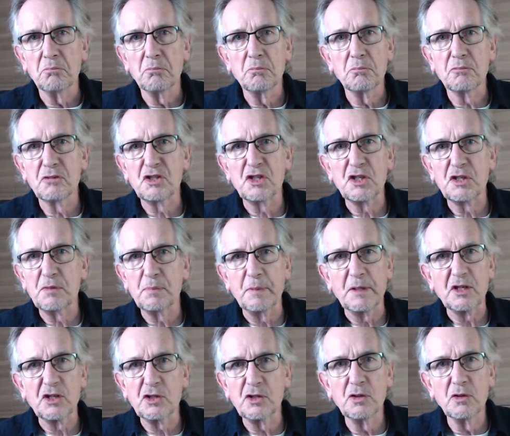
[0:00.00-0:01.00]

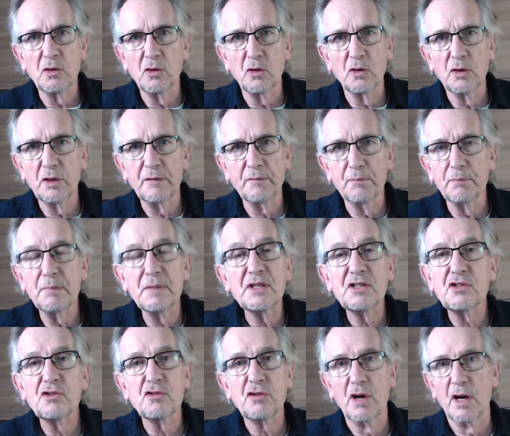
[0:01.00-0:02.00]
suspicion, or even
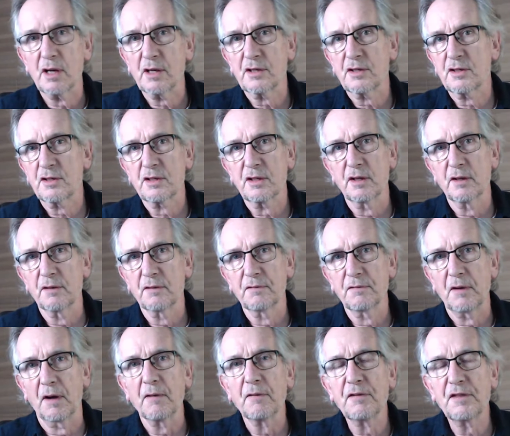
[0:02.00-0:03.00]
mistrust of
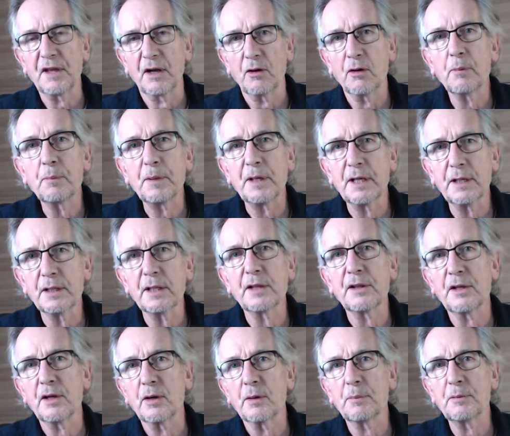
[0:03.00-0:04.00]
therapy and the
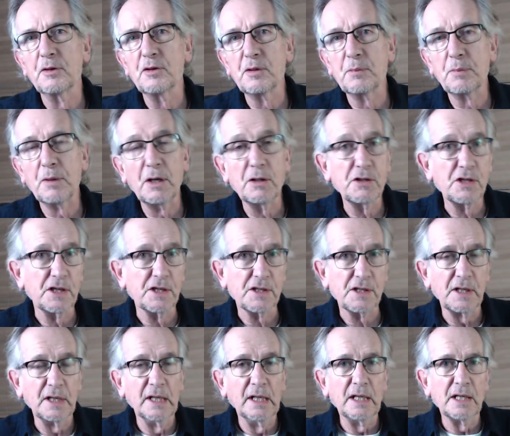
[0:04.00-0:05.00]
therapeutic process.
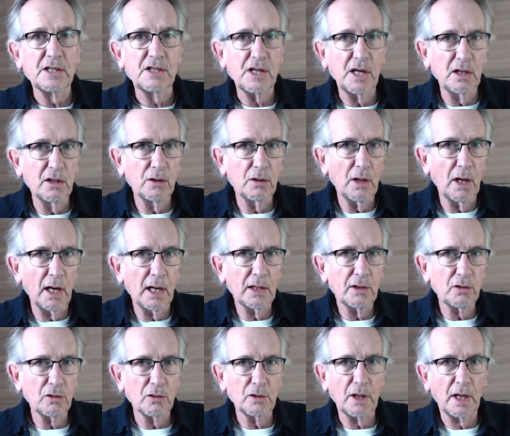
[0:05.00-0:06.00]
So I
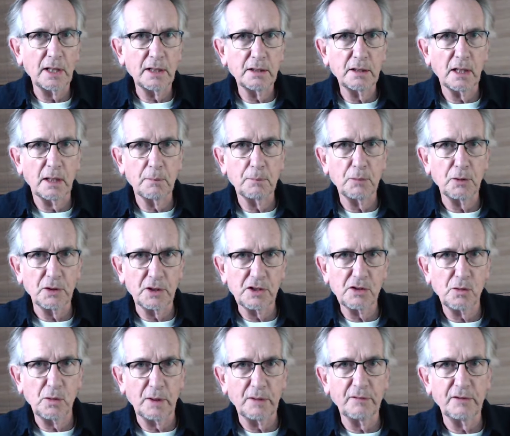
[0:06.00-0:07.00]
thought I'd put this
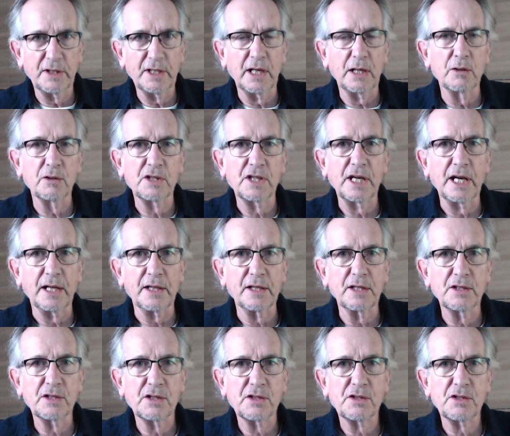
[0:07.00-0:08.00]
quick video together
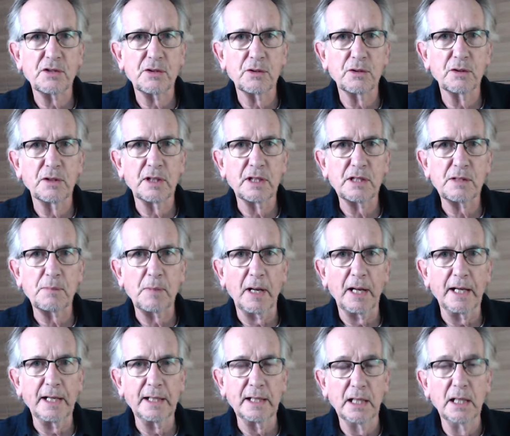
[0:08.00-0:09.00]
just to
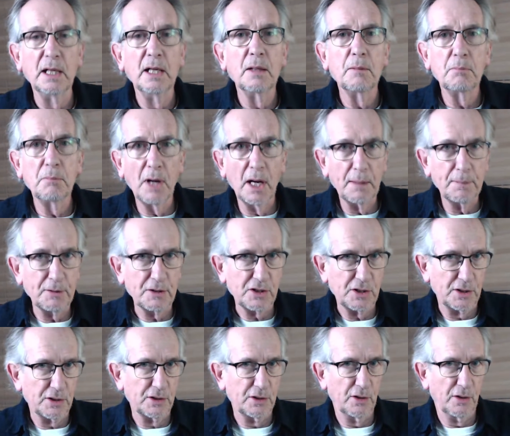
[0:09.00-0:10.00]
explain my
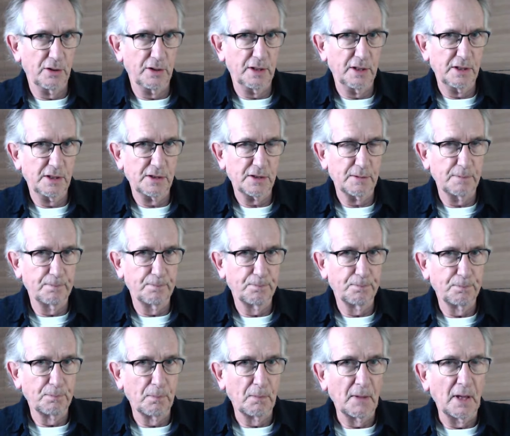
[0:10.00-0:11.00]
position on this.
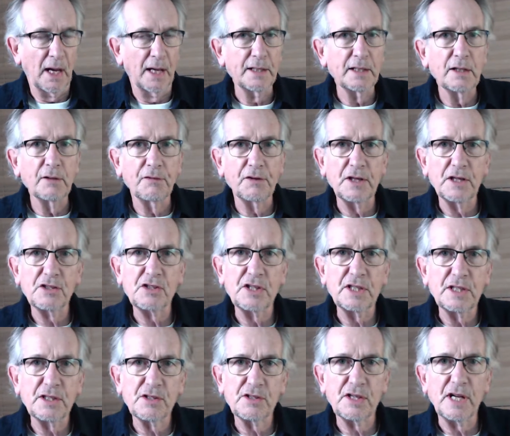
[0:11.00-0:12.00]
I think the first thing
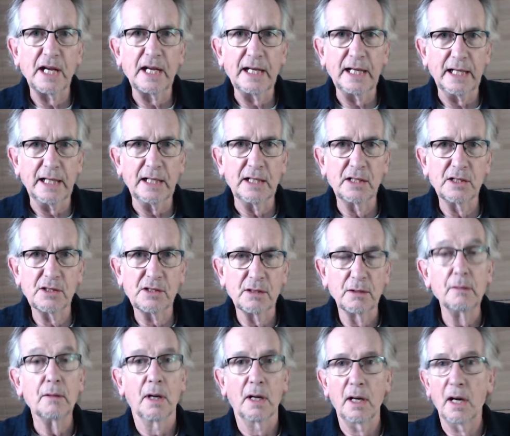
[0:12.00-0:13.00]
to say is
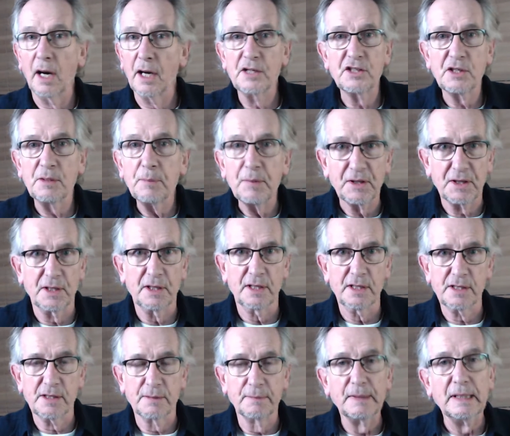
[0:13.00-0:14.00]
I
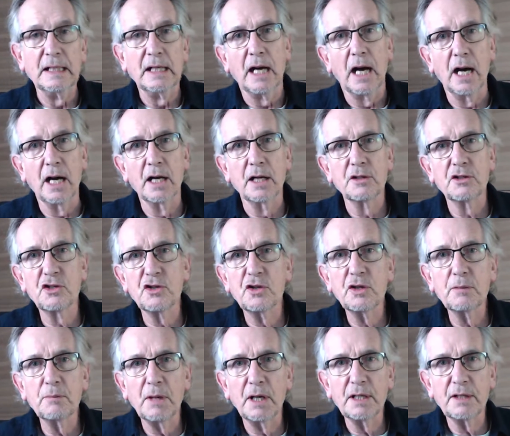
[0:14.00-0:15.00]
sympathise.
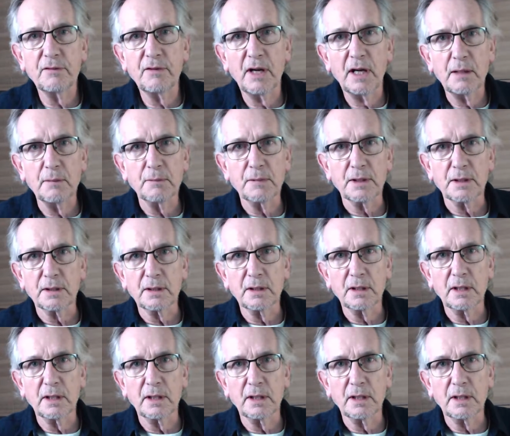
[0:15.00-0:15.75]
During my development